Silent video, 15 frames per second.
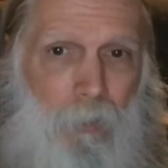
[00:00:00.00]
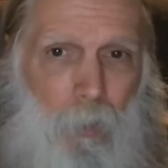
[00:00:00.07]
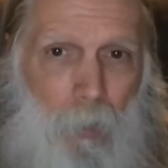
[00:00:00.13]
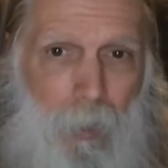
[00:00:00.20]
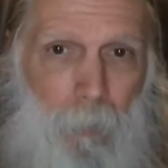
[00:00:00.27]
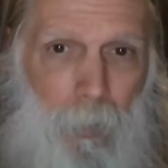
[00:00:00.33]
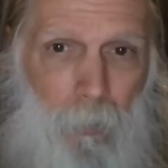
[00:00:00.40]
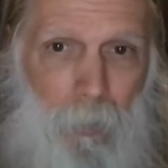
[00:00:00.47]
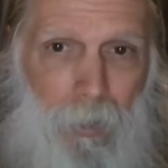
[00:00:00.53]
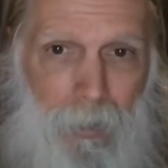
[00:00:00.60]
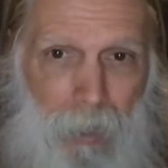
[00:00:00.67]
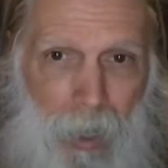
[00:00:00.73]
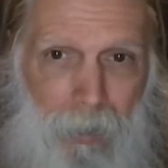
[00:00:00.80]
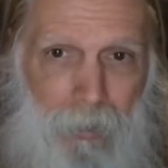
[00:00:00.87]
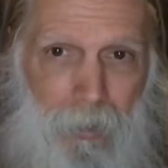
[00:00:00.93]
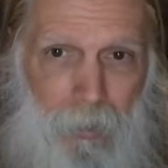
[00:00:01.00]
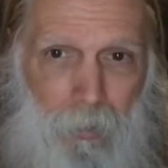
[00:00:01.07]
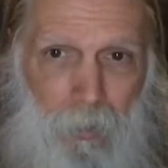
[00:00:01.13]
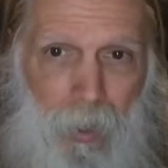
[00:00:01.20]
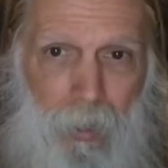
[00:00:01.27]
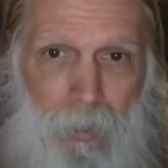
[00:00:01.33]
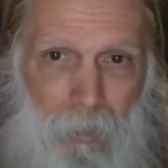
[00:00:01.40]
treatment with a toxic
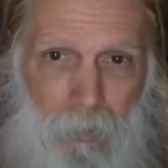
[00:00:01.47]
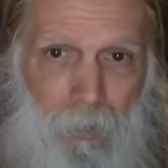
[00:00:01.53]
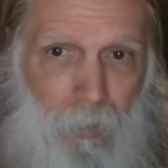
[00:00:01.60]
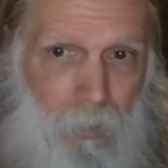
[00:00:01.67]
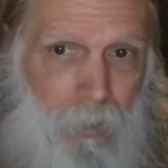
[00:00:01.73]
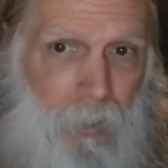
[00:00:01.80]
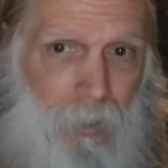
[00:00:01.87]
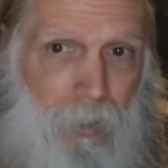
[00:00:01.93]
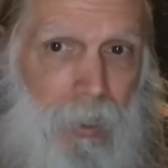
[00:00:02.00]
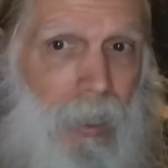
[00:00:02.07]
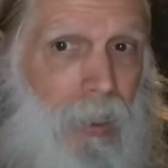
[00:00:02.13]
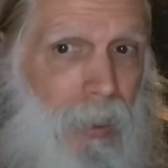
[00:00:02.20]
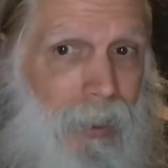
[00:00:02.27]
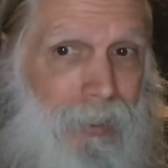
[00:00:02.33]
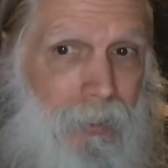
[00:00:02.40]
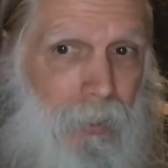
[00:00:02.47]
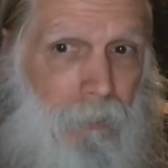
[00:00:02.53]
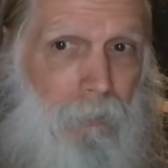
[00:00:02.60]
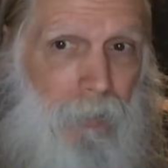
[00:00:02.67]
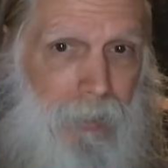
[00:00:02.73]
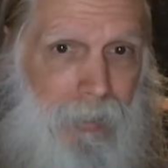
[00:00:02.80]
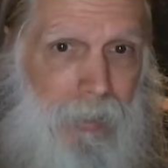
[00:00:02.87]
drug introduces a
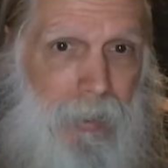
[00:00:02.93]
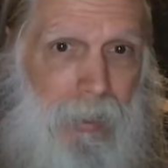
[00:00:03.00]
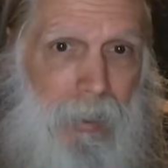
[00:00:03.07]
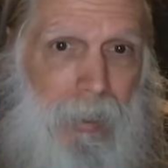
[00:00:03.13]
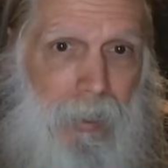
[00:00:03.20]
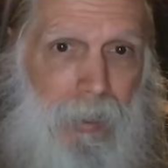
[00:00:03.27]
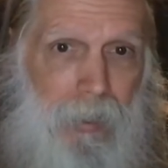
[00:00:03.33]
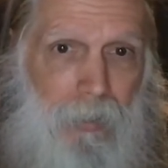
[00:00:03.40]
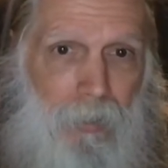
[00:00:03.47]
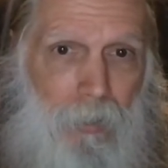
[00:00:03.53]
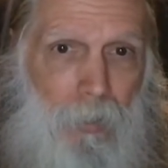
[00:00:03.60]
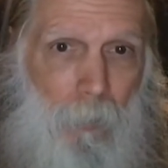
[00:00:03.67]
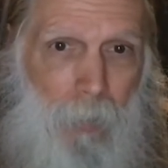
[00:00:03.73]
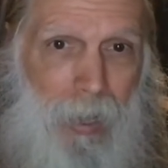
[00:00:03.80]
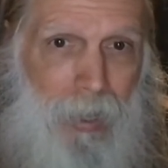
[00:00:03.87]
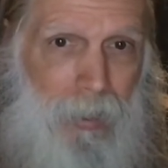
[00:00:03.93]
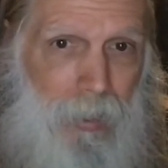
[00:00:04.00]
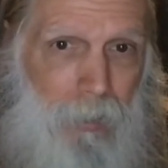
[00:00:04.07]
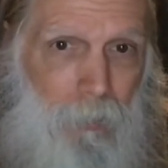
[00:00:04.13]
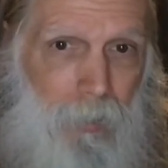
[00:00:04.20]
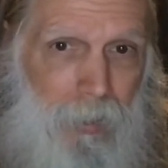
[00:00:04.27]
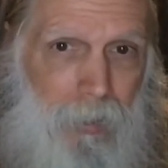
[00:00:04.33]
different disease into the
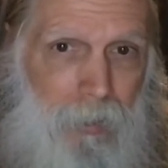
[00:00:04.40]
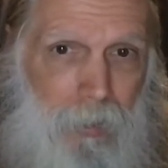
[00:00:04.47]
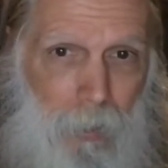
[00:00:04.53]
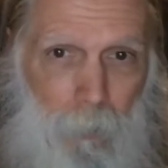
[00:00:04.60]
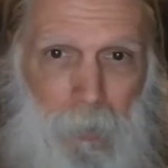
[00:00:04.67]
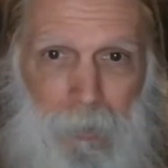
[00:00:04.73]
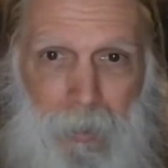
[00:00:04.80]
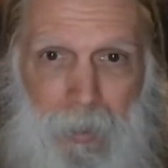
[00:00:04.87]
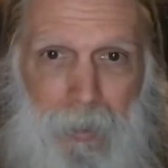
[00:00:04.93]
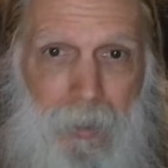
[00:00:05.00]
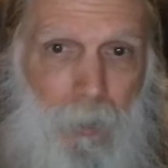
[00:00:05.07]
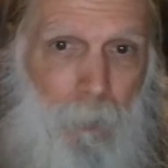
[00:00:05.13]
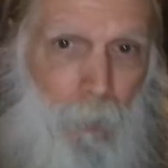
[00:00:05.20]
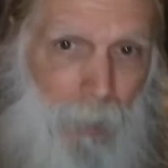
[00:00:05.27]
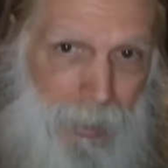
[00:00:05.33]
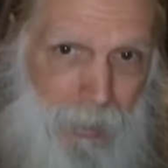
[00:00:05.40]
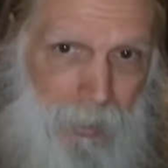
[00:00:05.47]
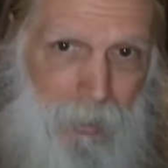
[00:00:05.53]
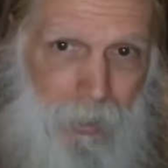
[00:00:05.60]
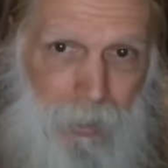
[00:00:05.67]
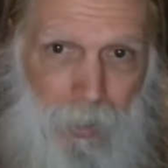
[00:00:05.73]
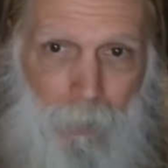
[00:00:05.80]
body, which typically
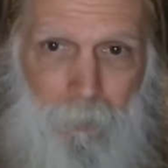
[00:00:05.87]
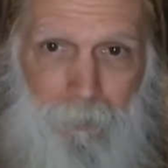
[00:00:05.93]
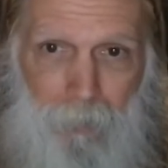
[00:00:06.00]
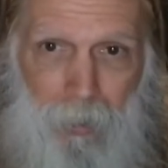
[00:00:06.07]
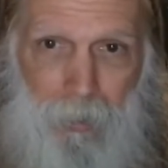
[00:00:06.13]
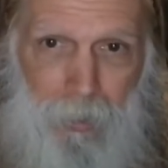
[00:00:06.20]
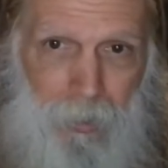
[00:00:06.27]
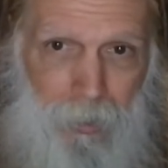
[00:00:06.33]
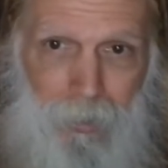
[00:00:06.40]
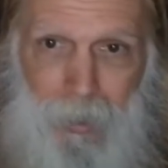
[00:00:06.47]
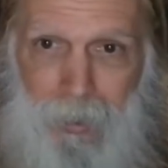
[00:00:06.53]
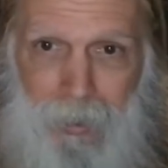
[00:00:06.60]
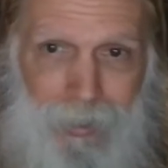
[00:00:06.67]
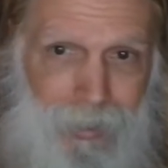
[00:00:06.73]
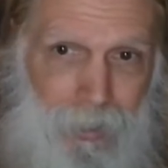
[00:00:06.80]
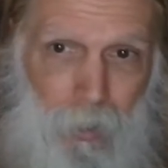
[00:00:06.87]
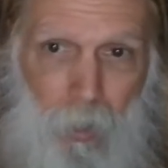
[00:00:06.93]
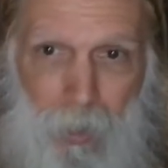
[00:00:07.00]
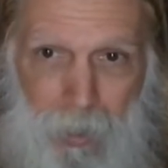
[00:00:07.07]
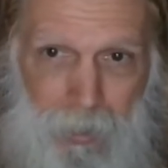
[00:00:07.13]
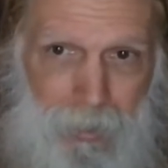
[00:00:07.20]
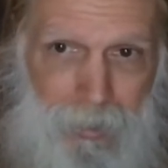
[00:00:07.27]
suppresses some function that is
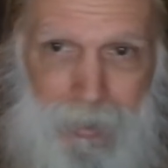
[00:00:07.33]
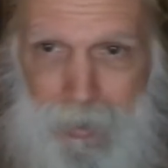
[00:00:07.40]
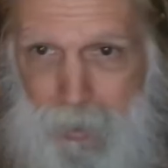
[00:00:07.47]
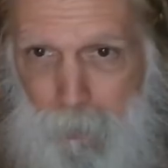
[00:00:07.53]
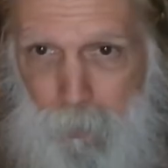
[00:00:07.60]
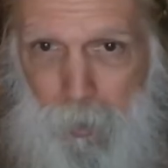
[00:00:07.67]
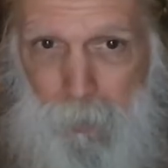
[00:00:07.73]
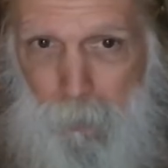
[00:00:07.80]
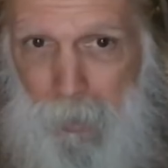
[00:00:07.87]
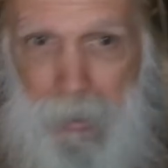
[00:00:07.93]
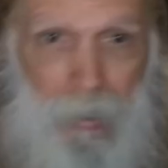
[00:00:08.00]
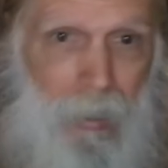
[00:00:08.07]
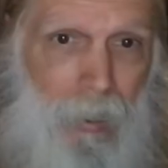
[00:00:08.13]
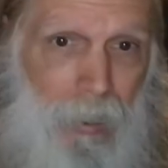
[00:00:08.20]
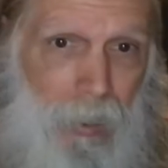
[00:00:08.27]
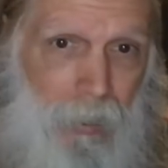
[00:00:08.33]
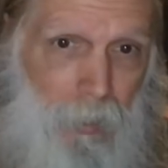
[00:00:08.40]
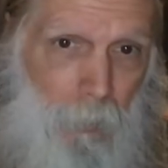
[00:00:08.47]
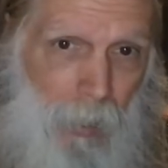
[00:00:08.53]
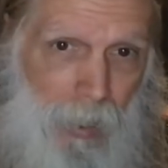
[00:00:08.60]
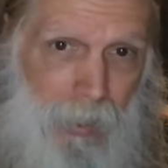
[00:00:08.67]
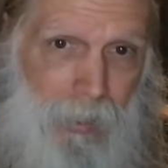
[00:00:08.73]
causing a symptom in the
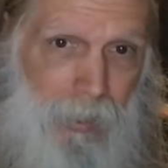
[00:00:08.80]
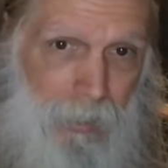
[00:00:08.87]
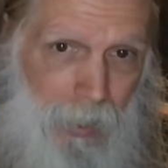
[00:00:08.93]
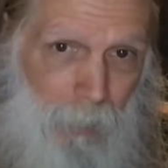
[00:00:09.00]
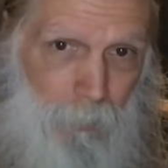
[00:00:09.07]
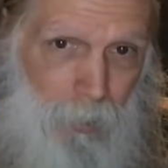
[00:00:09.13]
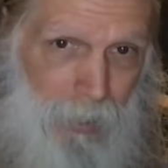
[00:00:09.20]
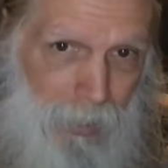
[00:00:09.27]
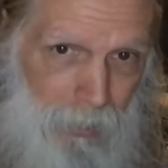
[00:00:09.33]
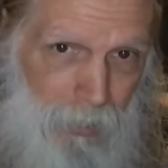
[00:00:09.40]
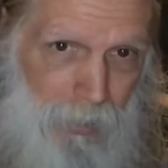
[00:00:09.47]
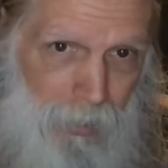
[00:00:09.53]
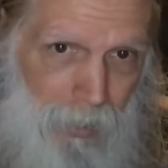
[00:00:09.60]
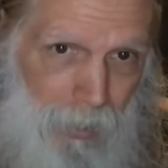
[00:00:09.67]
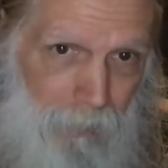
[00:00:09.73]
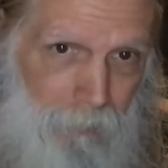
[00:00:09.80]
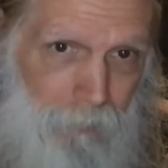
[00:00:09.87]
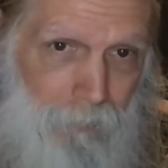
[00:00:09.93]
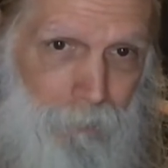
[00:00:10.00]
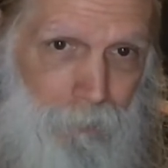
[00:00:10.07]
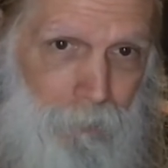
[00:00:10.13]
body's attempt to heal itself.